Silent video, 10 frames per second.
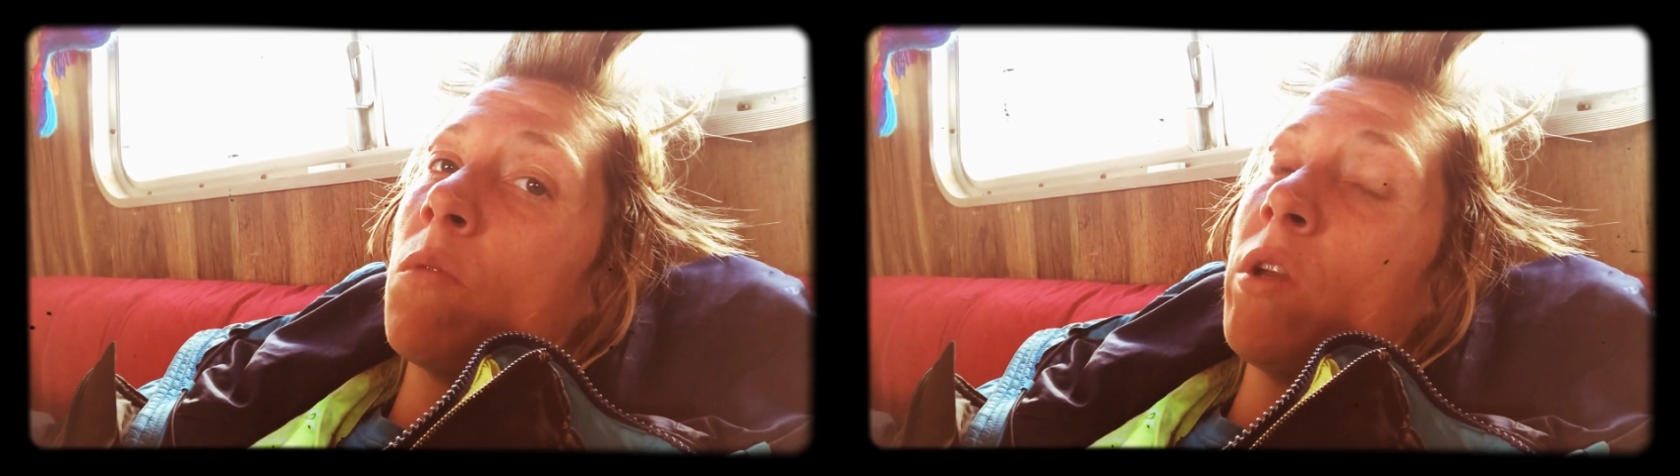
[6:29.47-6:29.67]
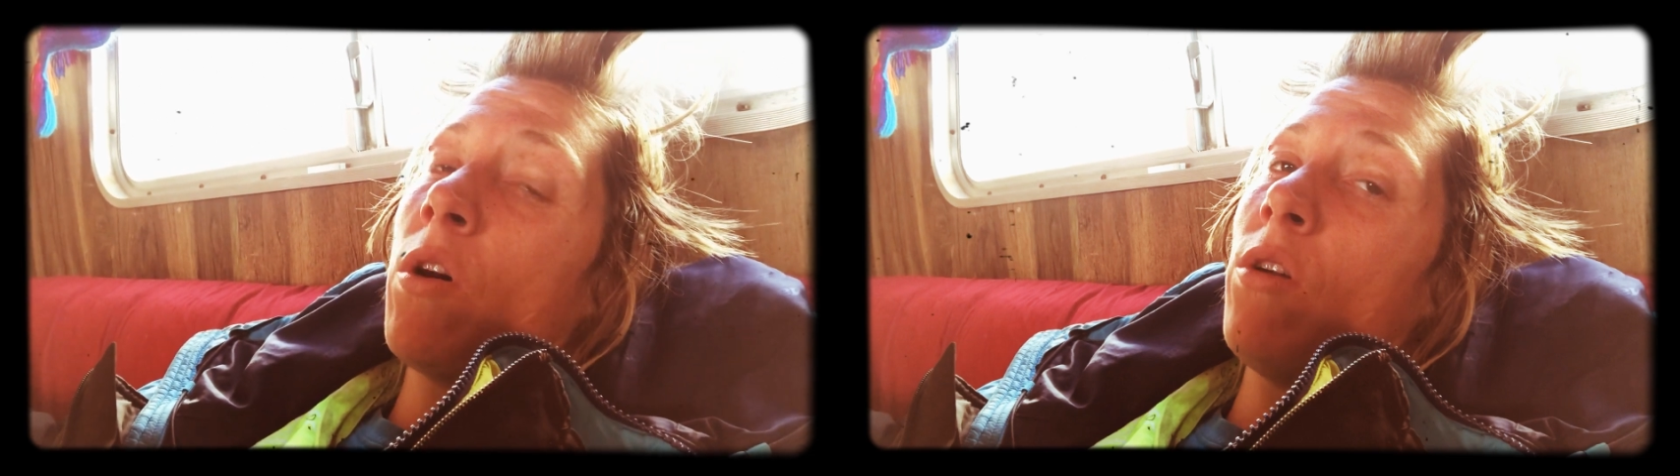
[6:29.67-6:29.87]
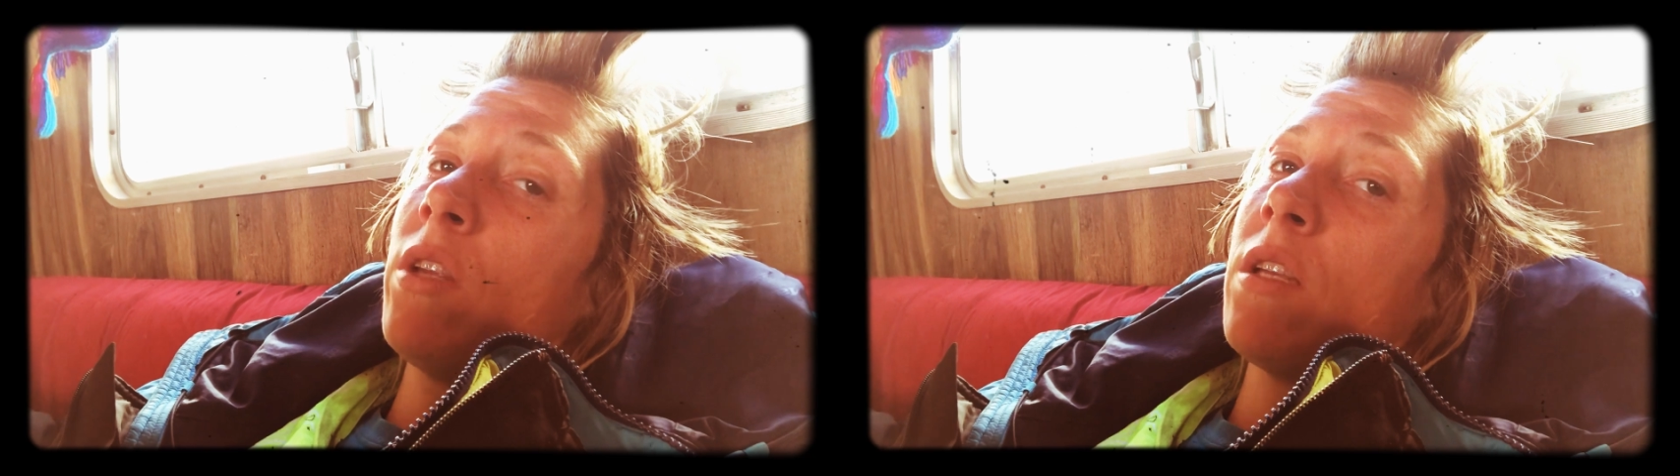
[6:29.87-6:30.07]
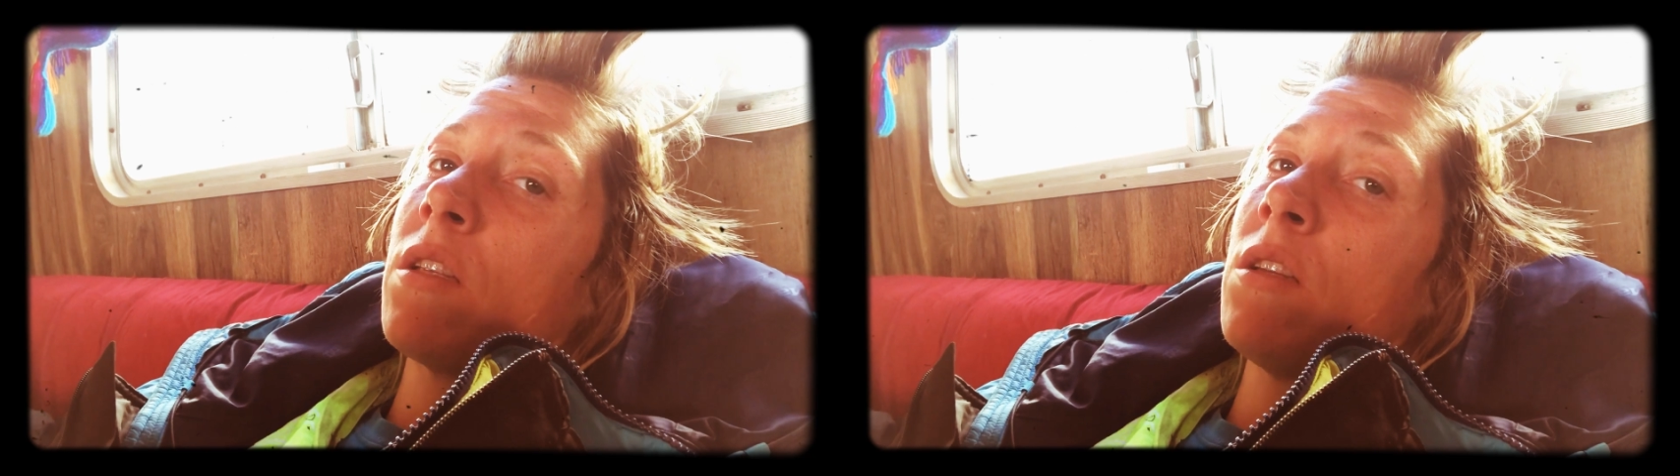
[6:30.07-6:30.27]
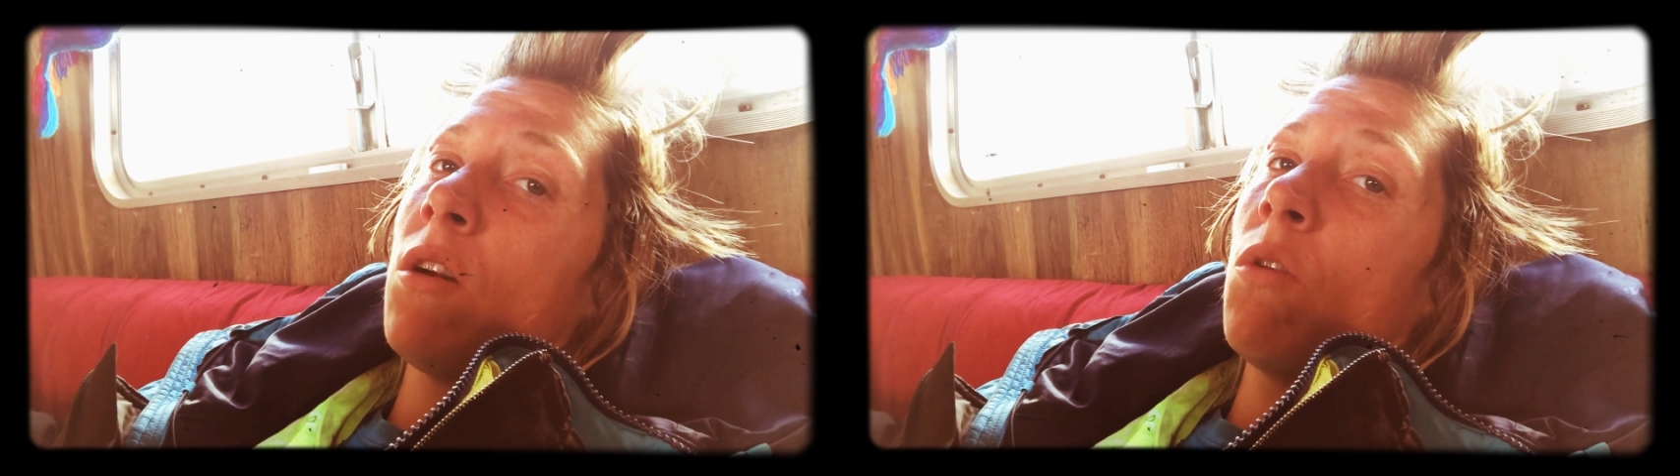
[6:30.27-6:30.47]
we all need
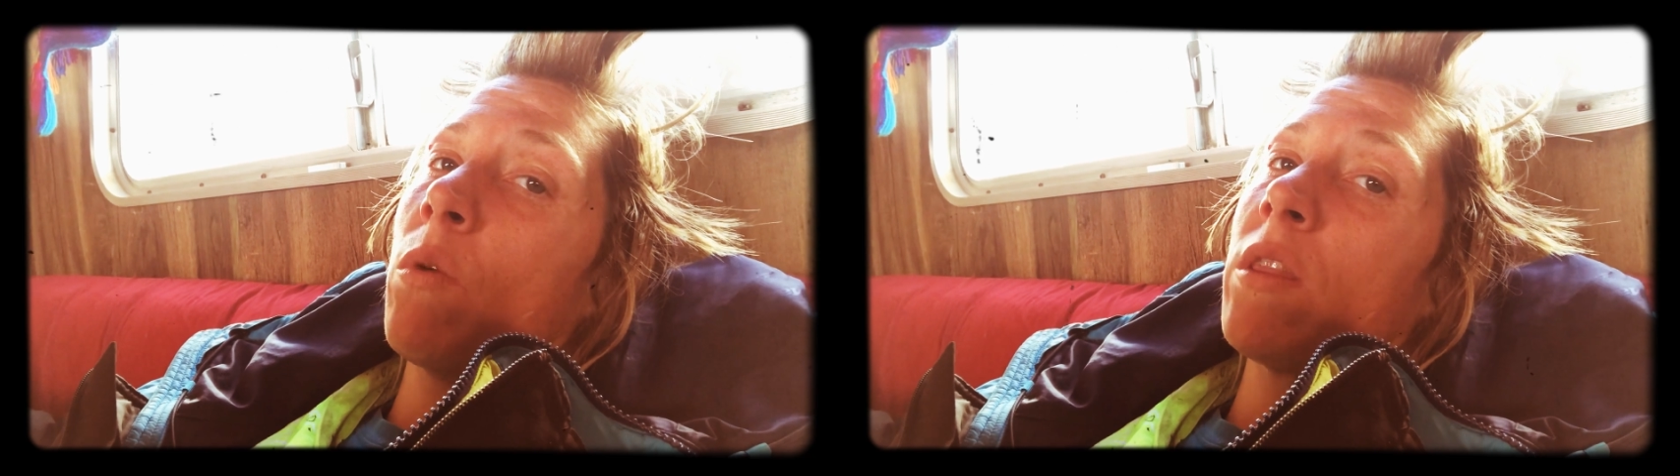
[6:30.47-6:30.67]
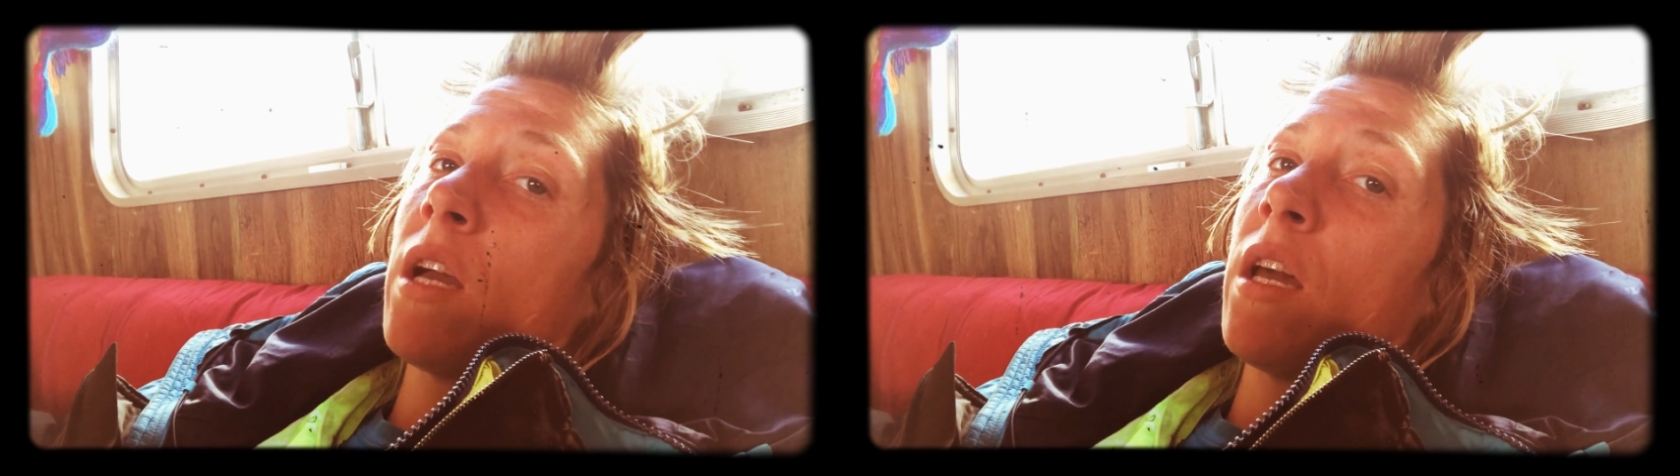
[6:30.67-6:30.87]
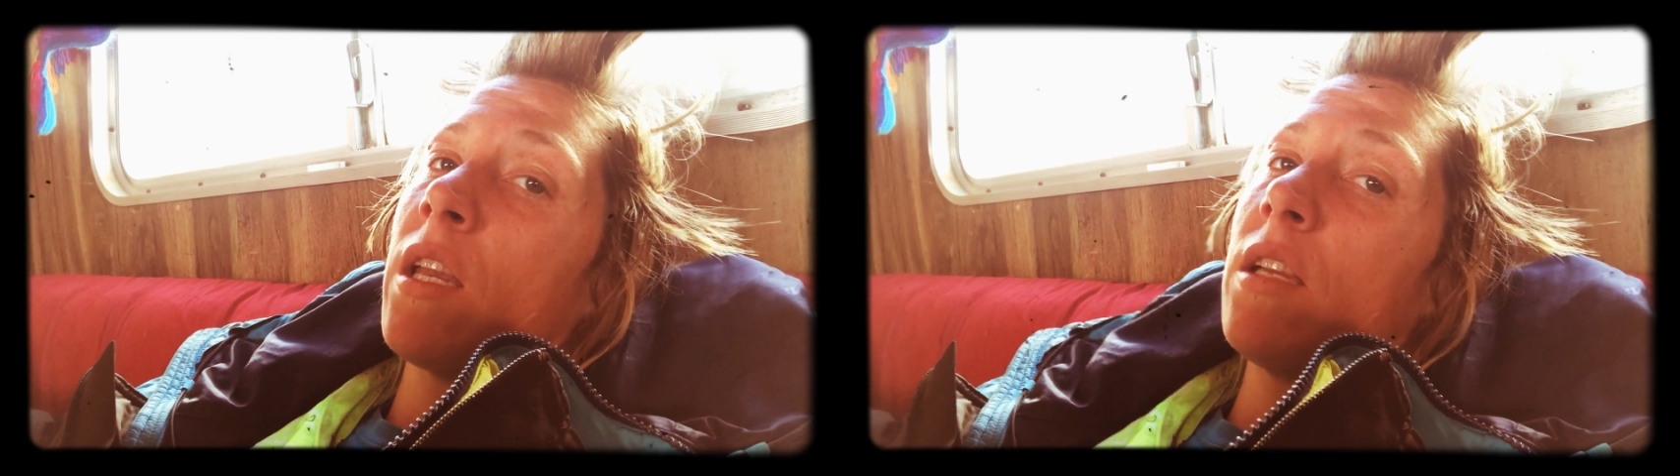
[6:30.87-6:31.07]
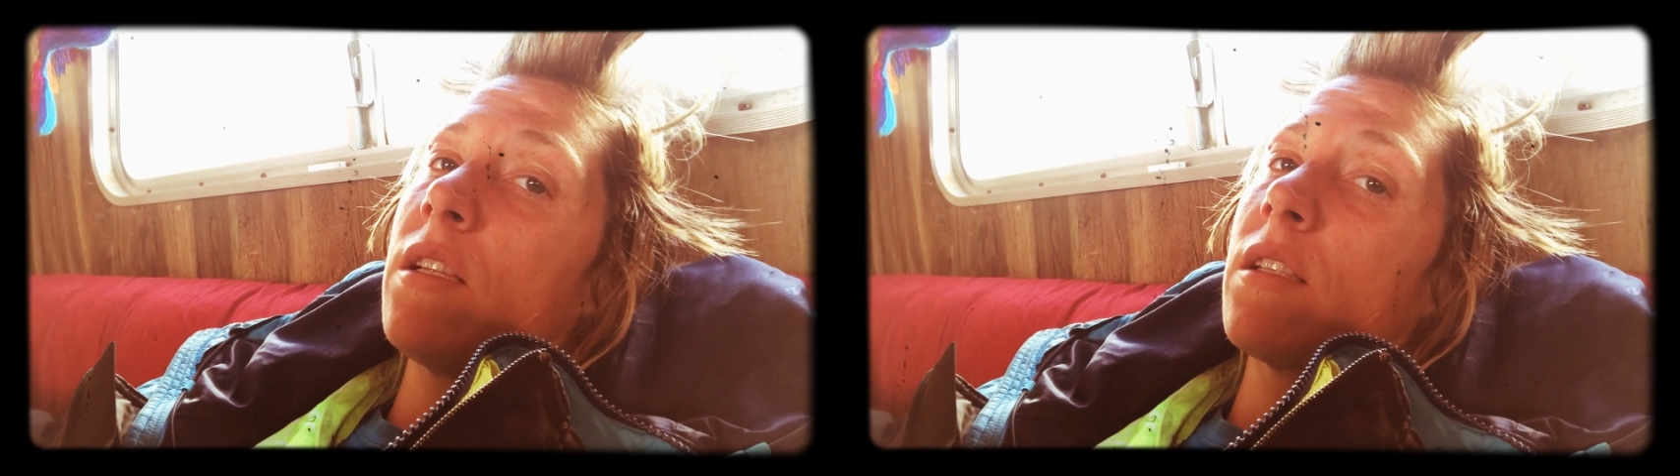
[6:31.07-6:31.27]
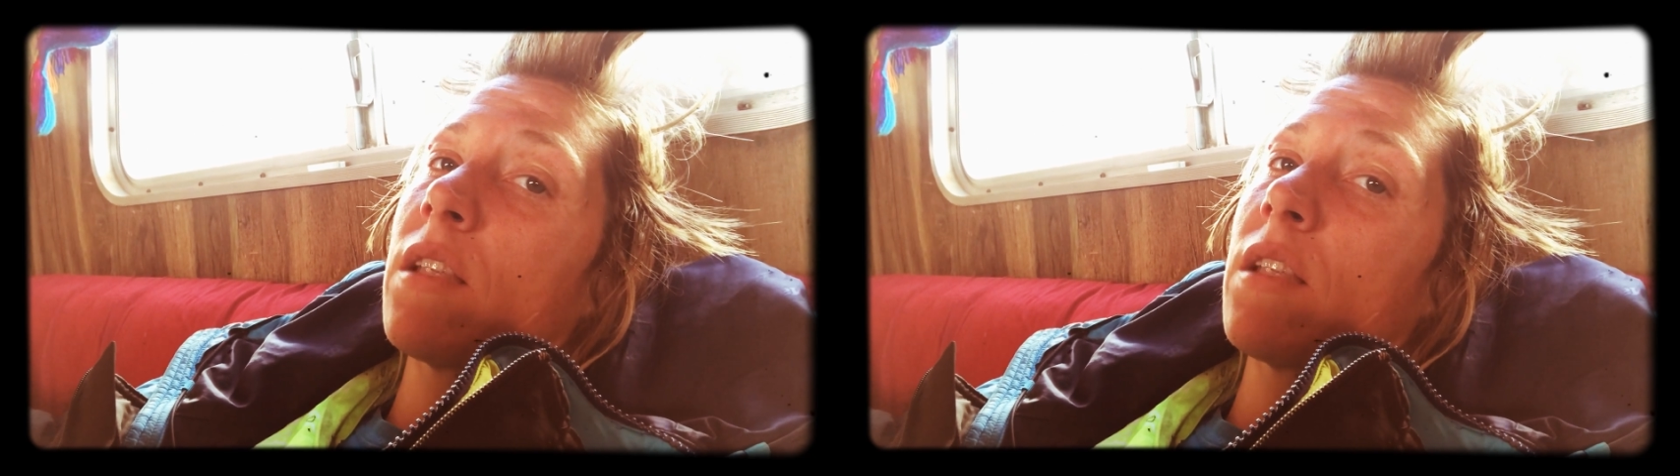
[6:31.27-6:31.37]
to know what that is.